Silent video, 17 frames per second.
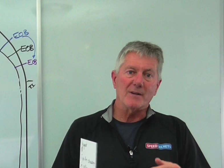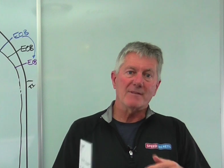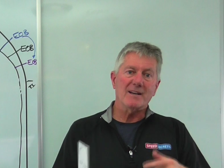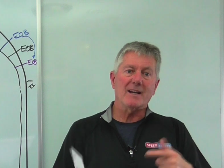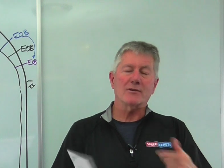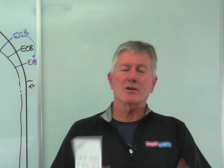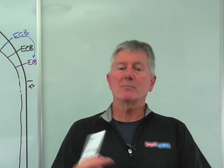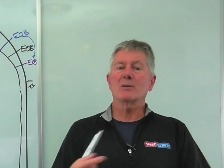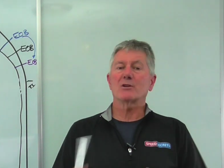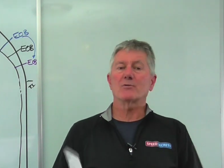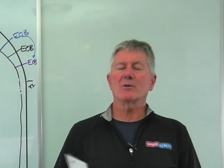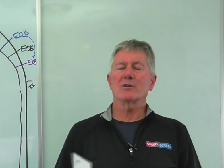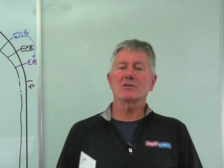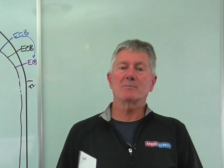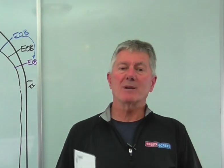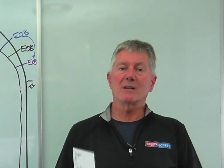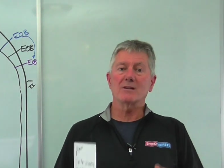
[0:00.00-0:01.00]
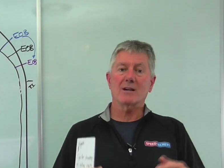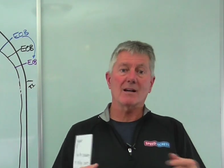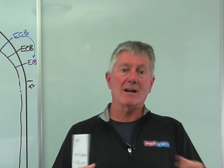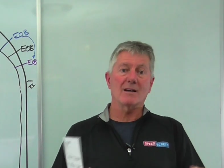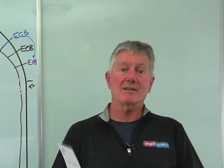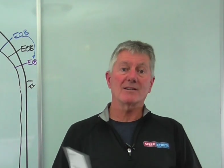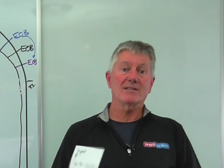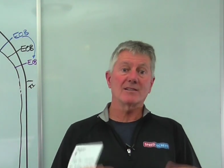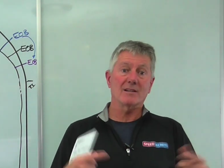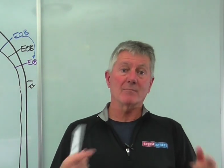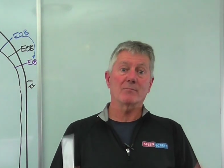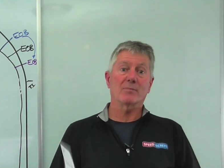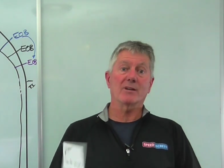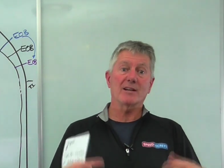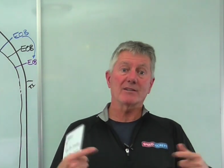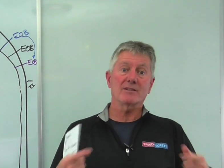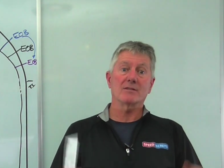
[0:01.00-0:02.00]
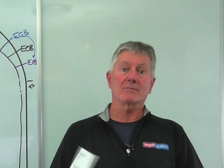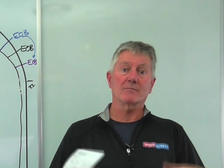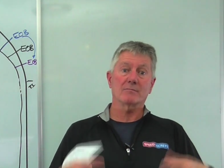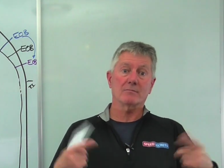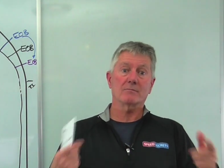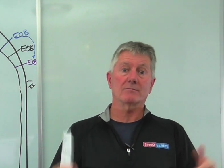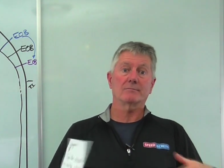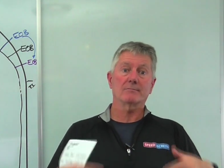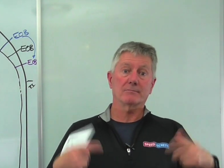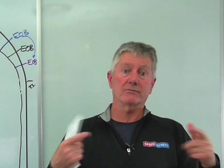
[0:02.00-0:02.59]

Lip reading: But if you get too much wheel spin, you kind of just sit in place and